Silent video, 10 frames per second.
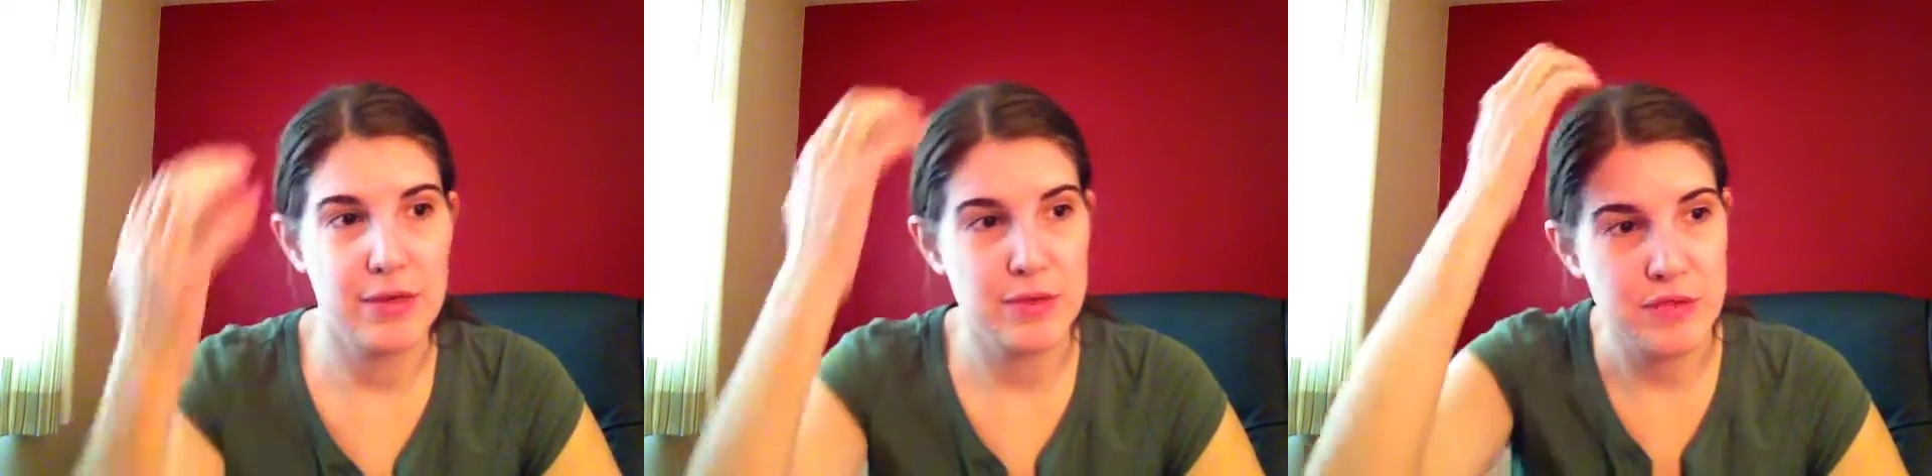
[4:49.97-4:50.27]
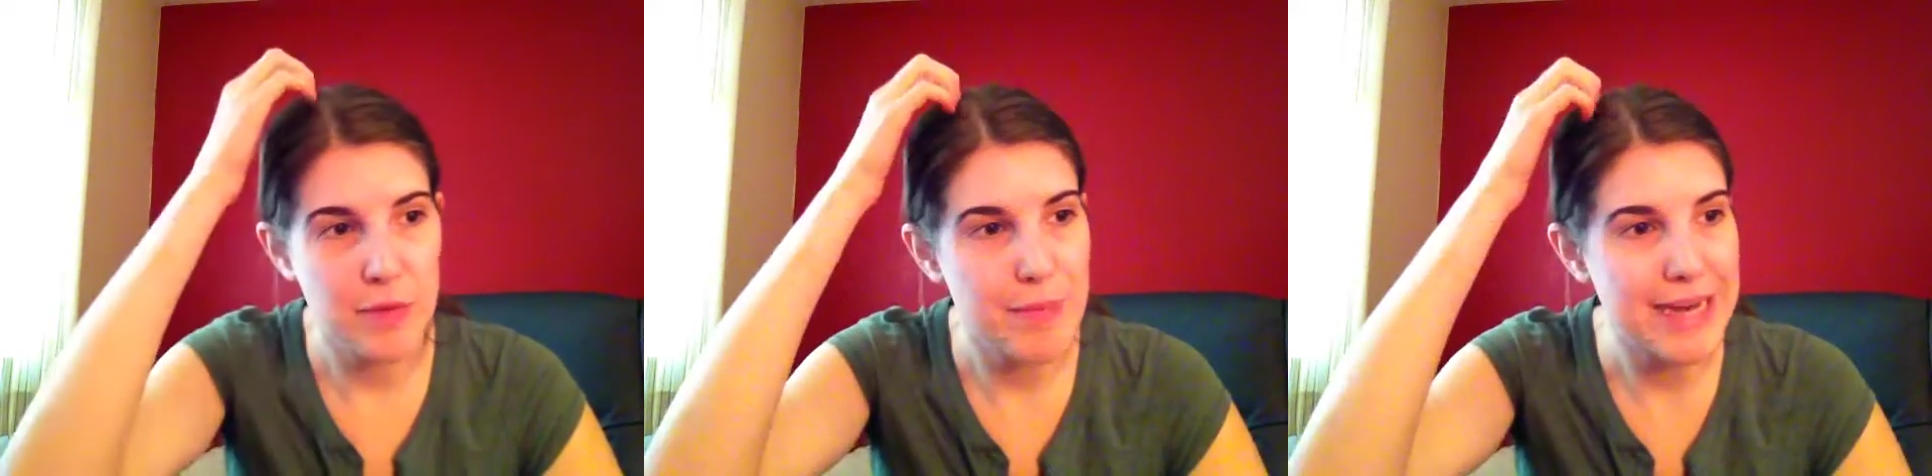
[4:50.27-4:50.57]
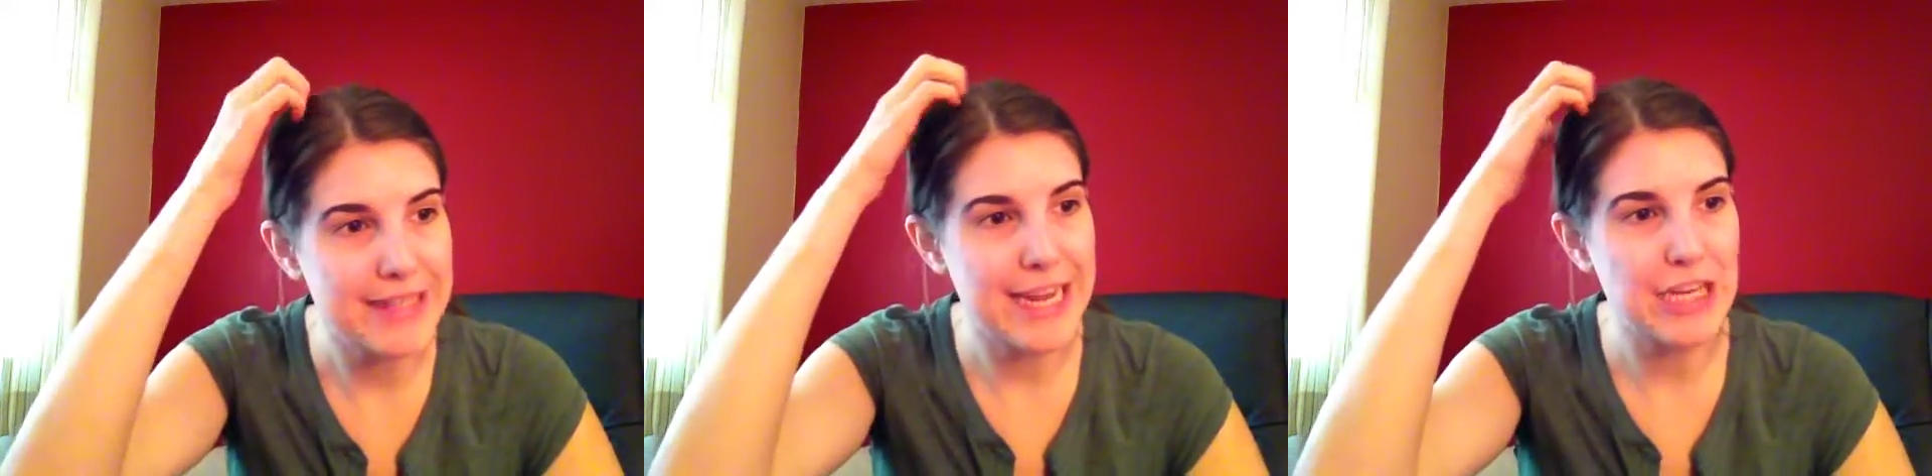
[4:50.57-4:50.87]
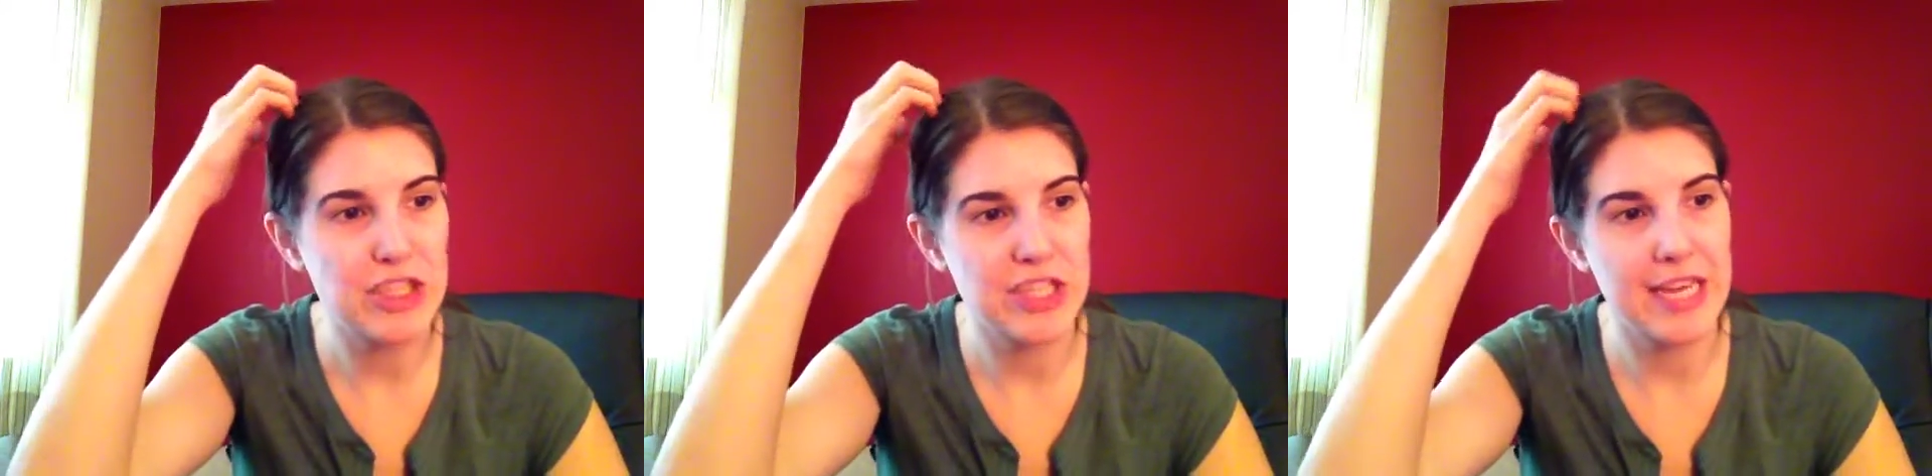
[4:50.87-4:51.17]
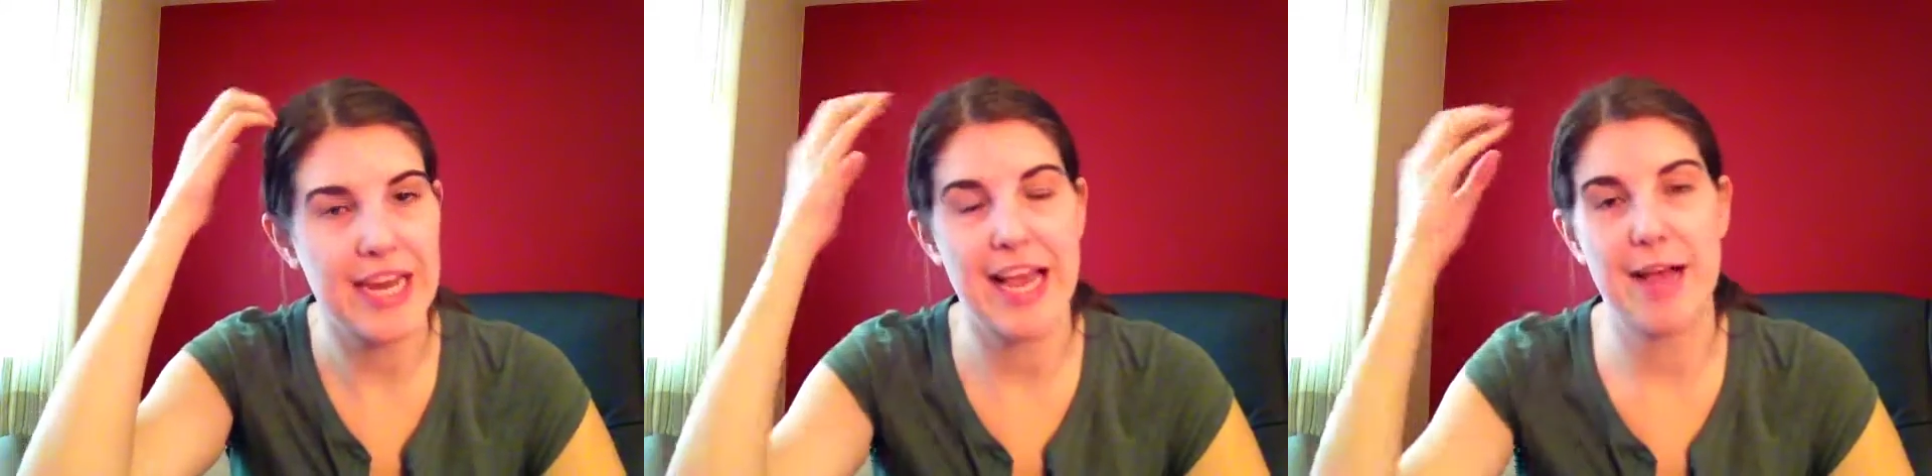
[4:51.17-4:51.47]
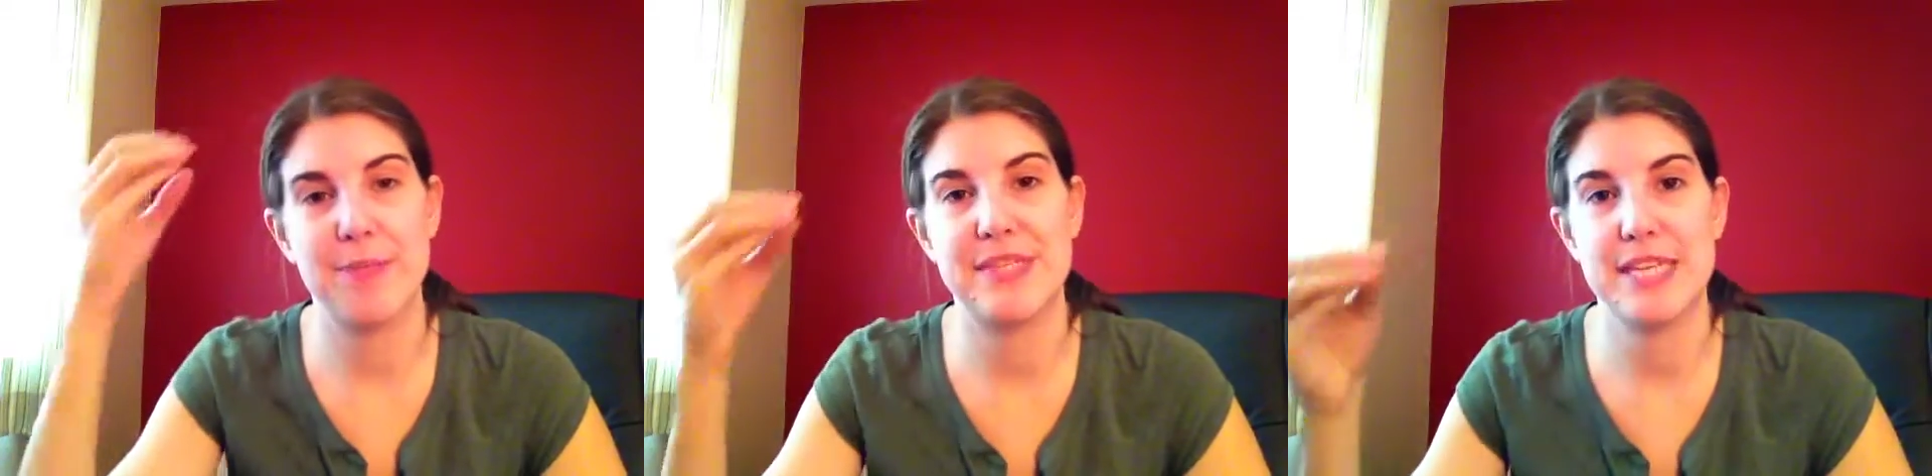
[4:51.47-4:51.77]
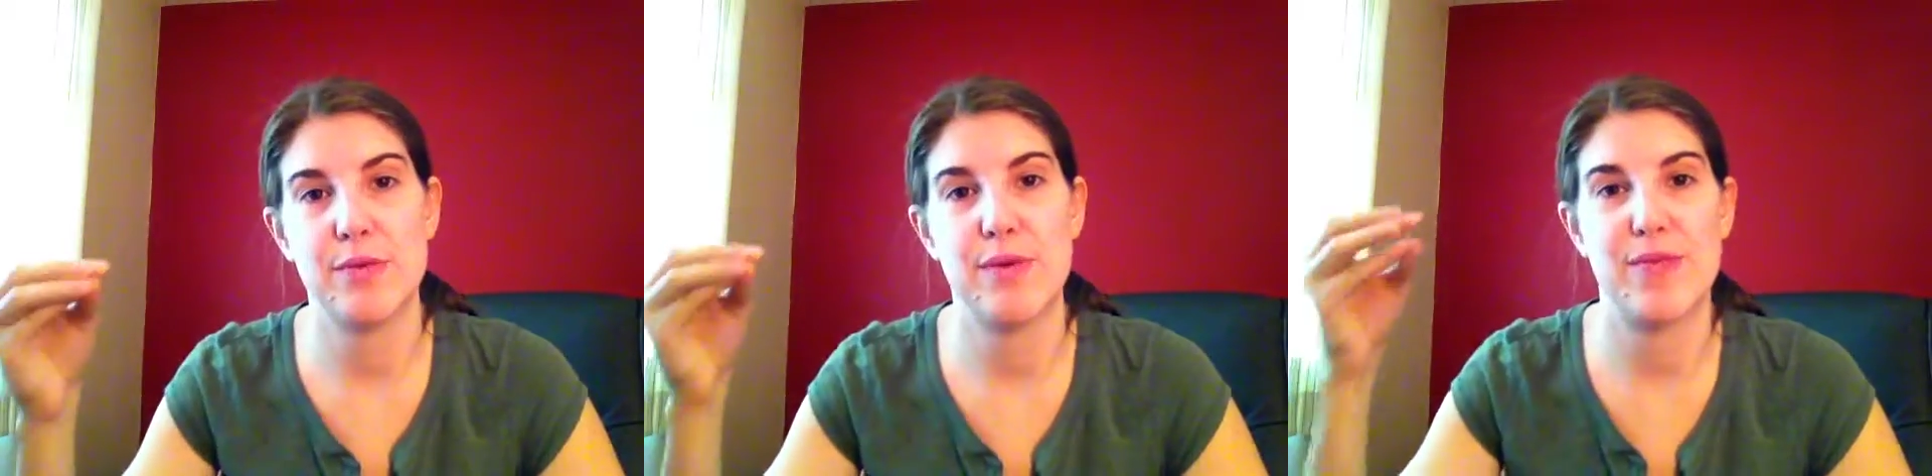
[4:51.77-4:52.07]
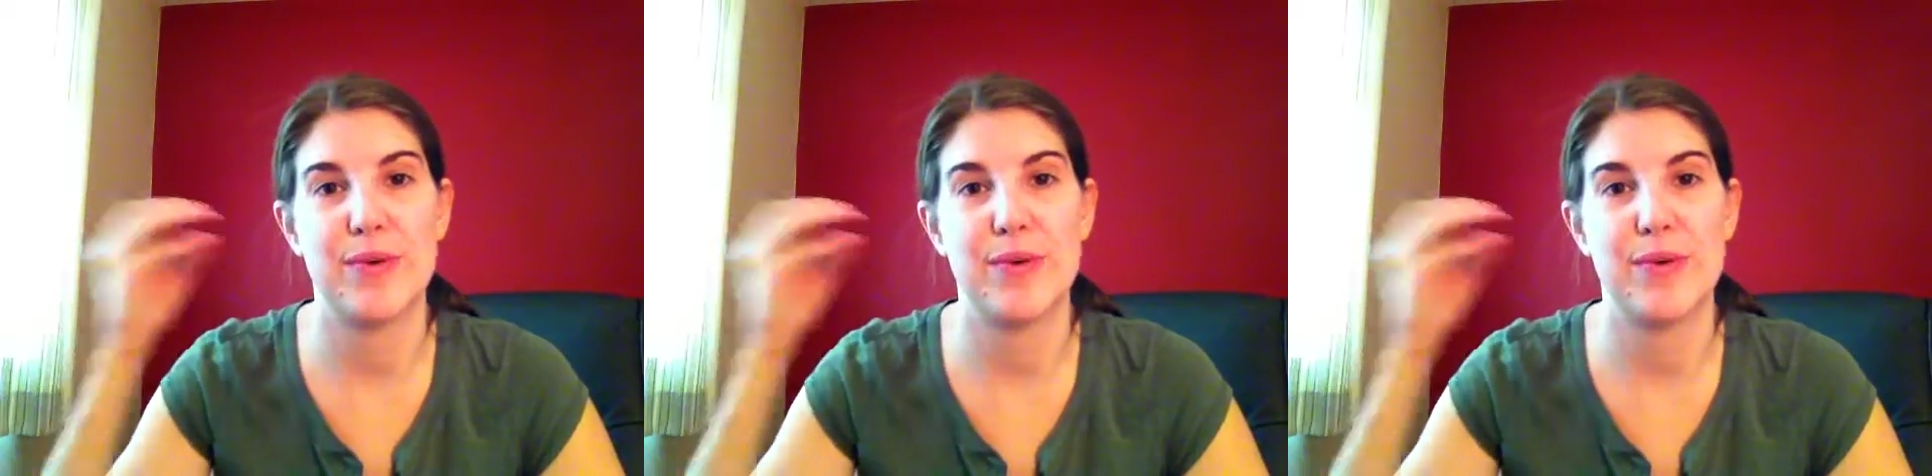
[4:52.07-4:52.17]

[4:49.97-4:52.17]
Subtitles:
So meditation kind of helps deal with